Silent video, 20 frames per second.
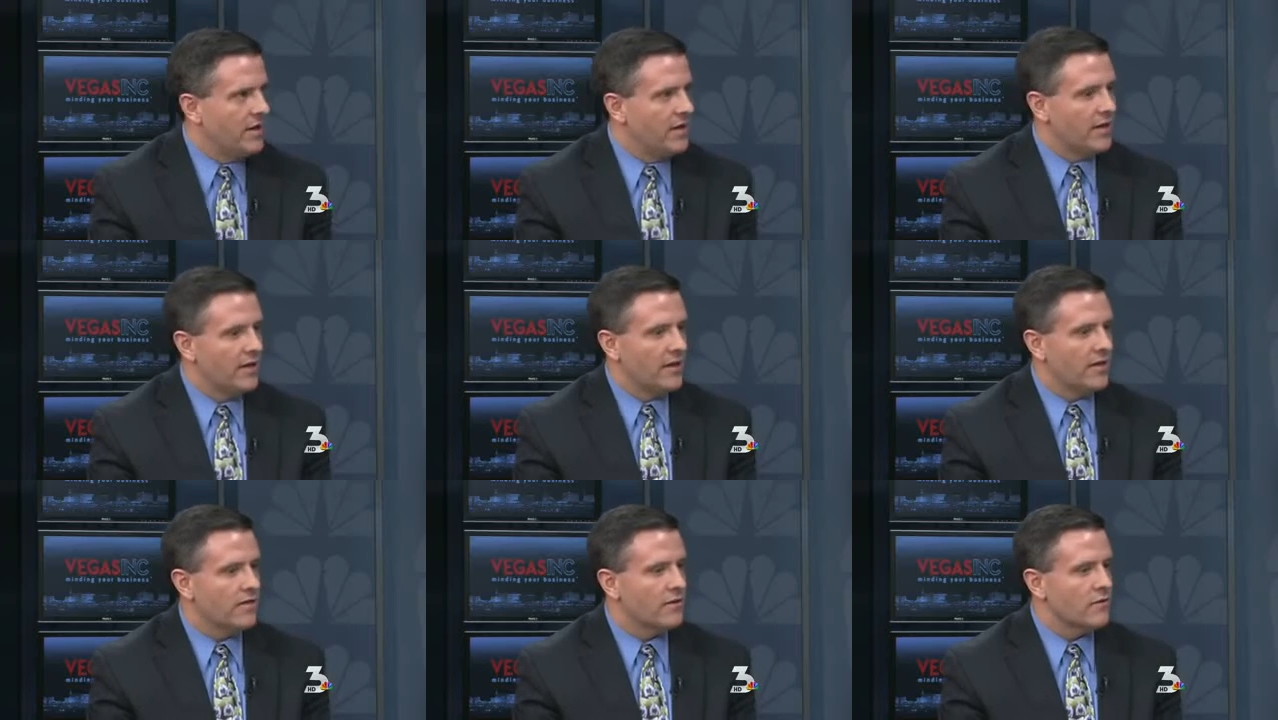
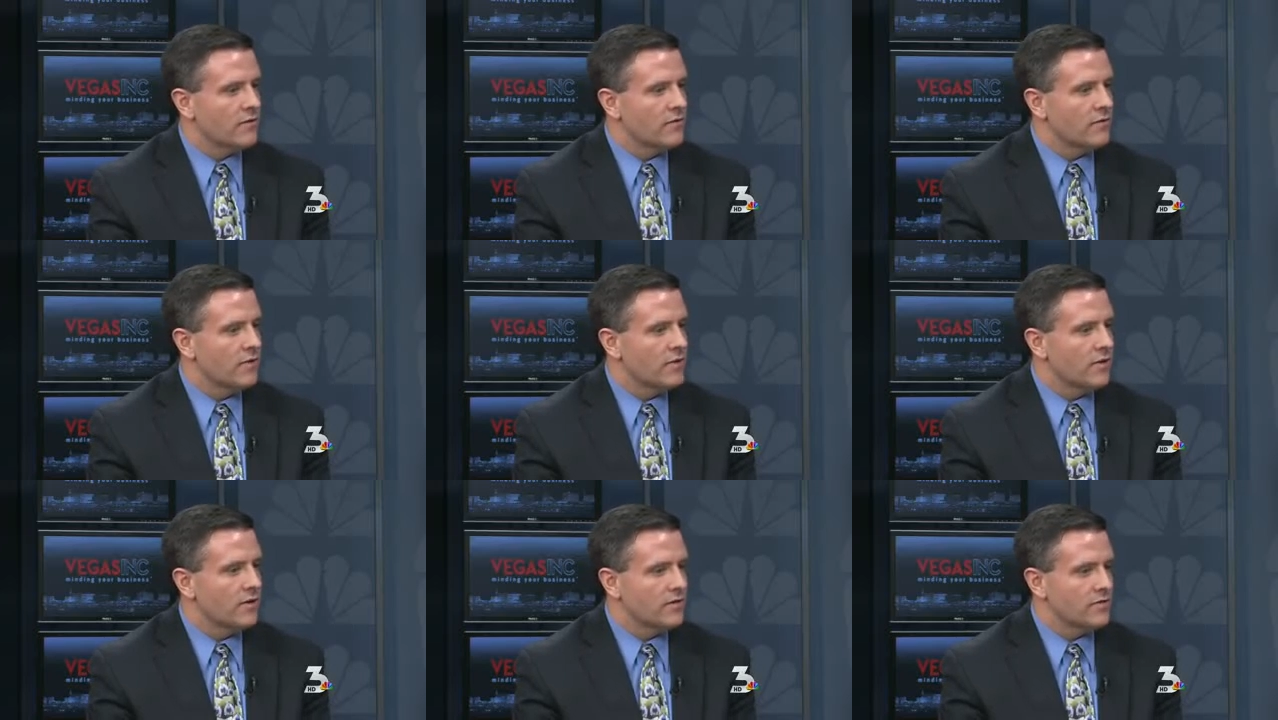
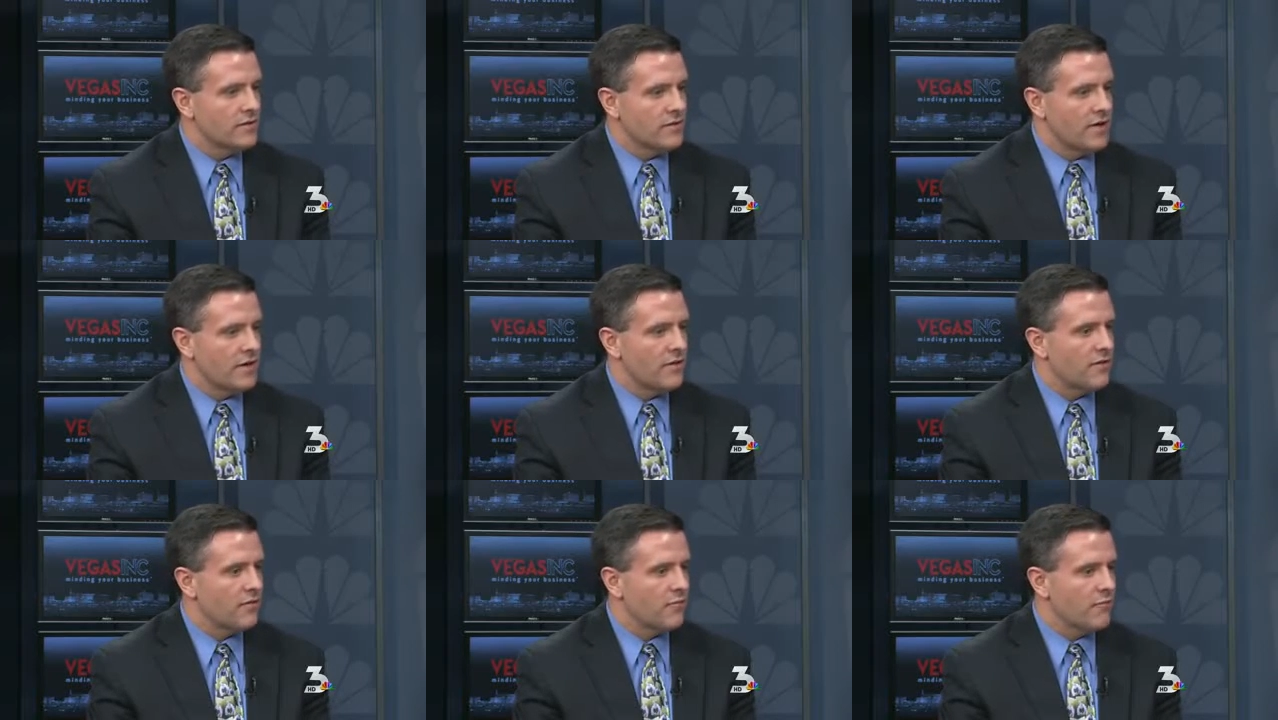There's
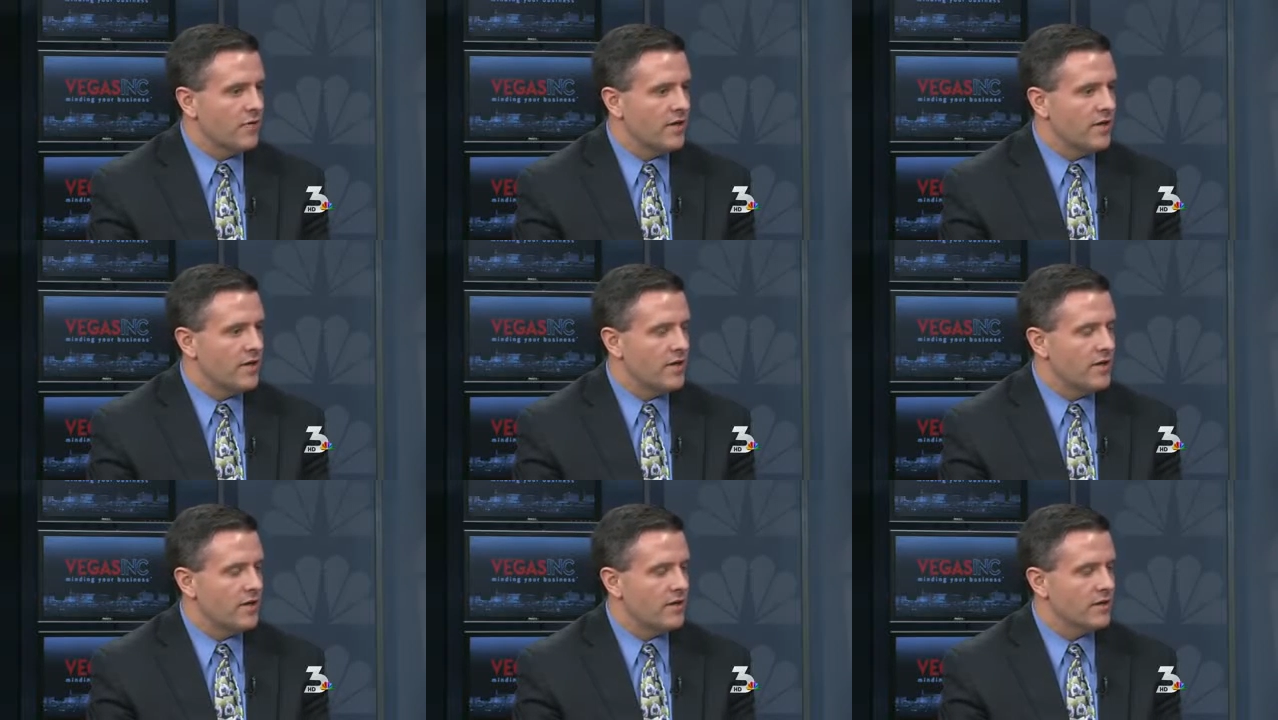
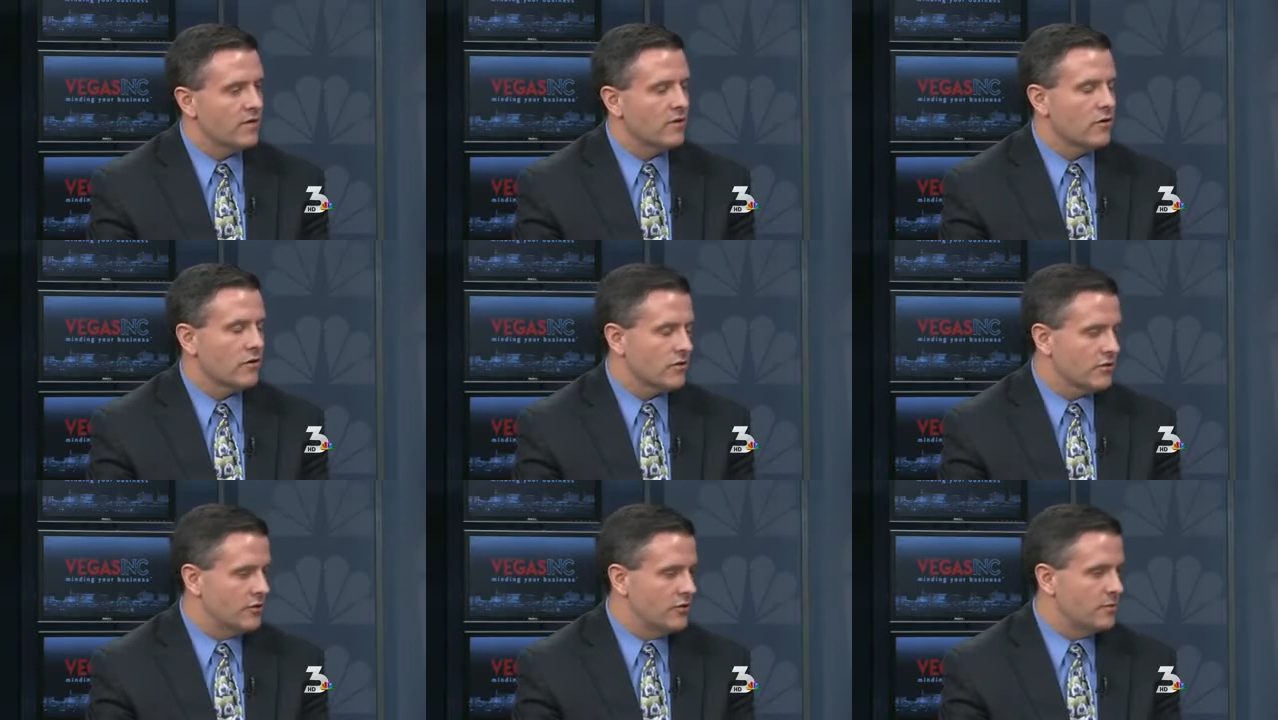
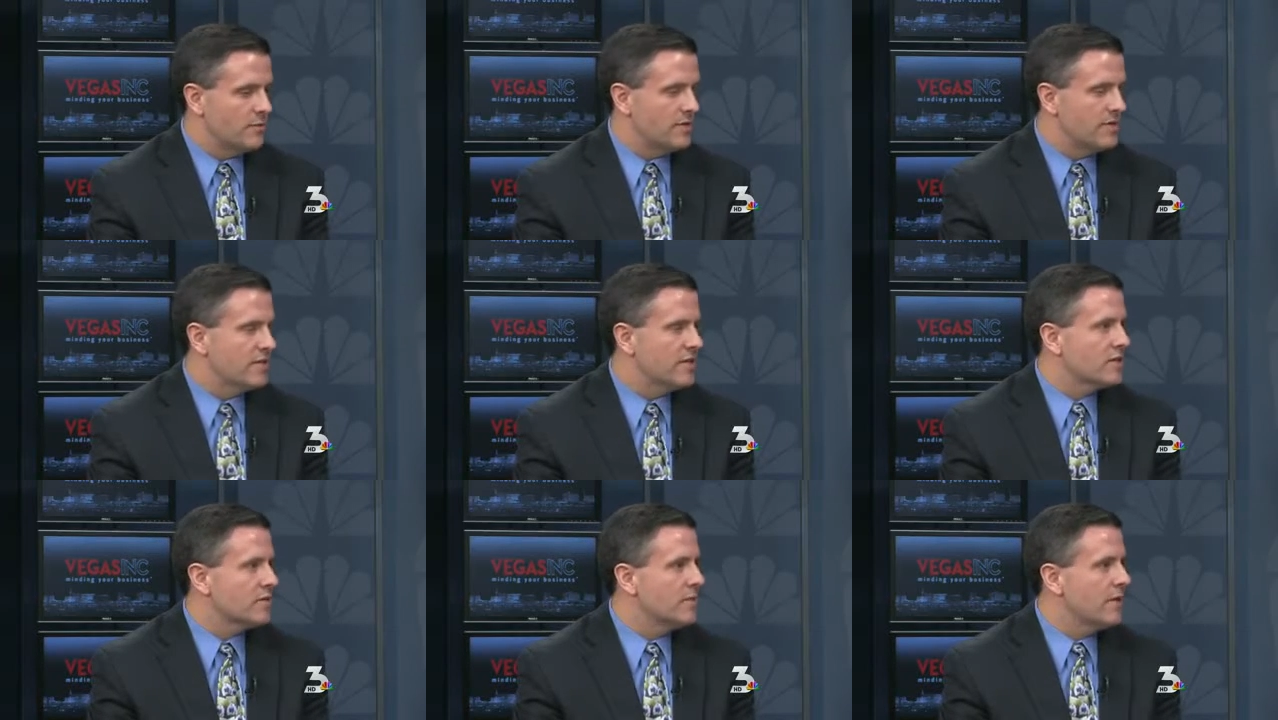
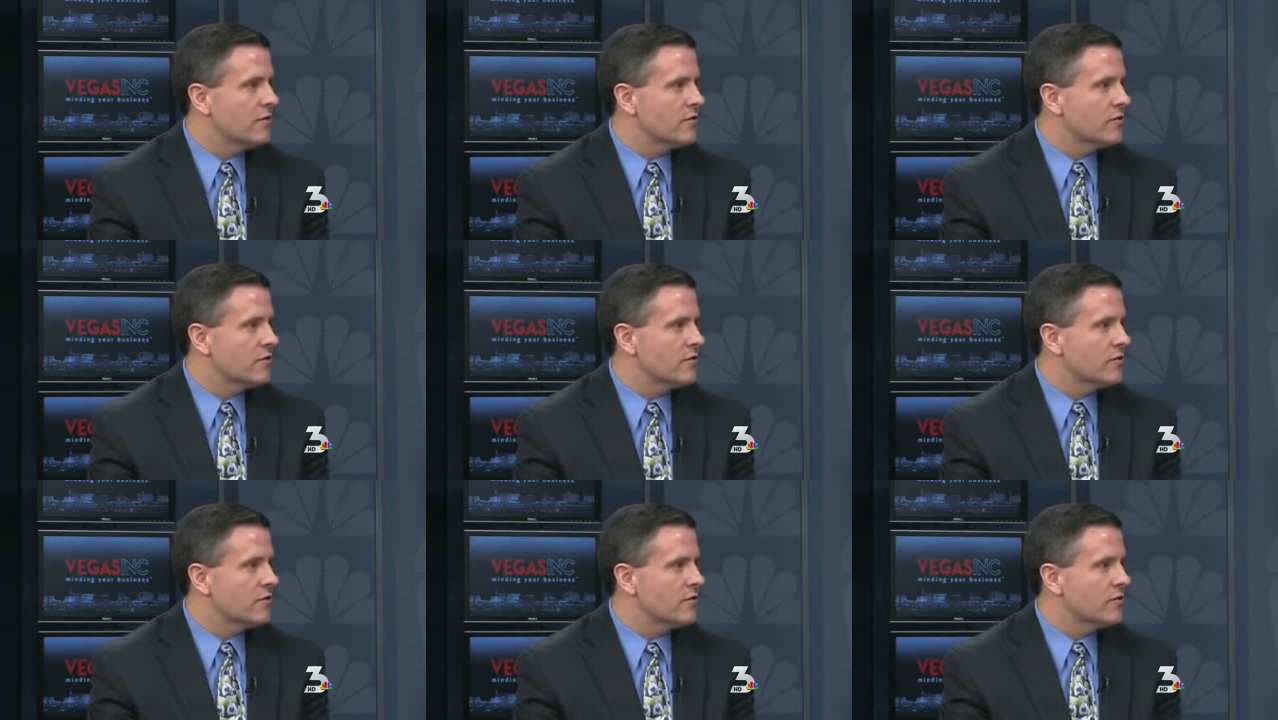6